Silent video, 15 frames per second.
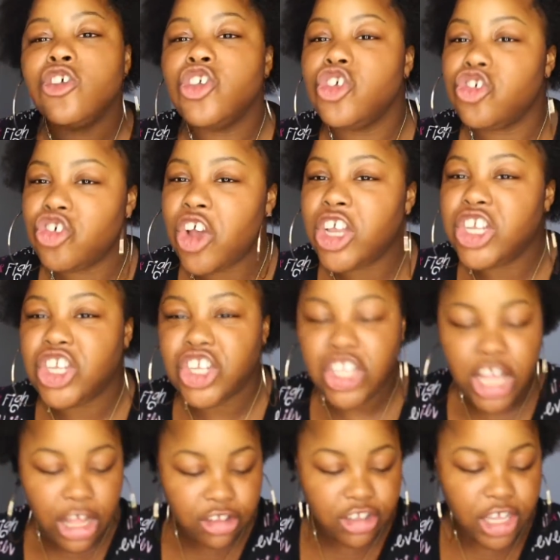She's try she
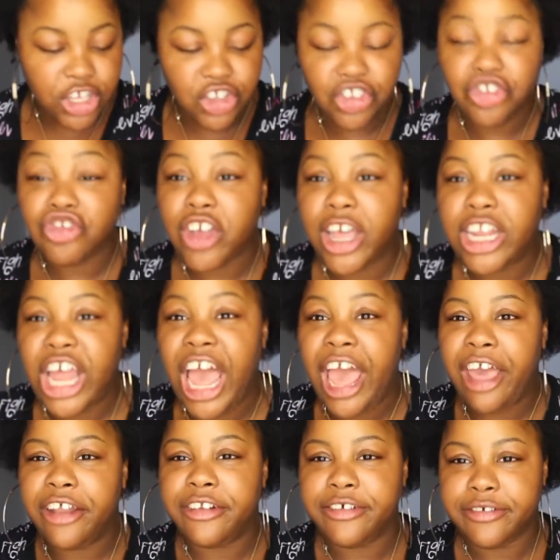sounds like she's trying
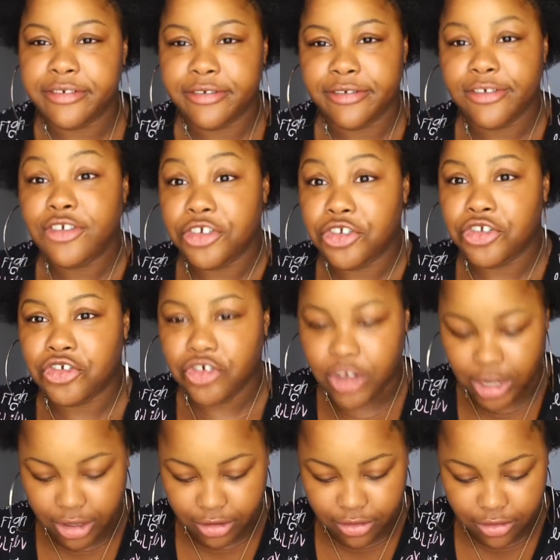hard. She's
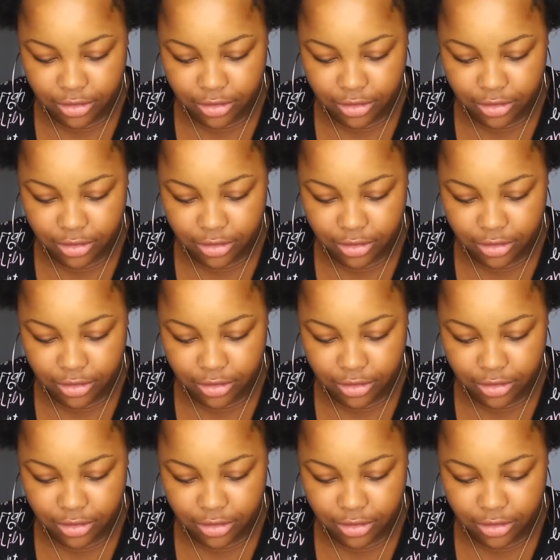trying.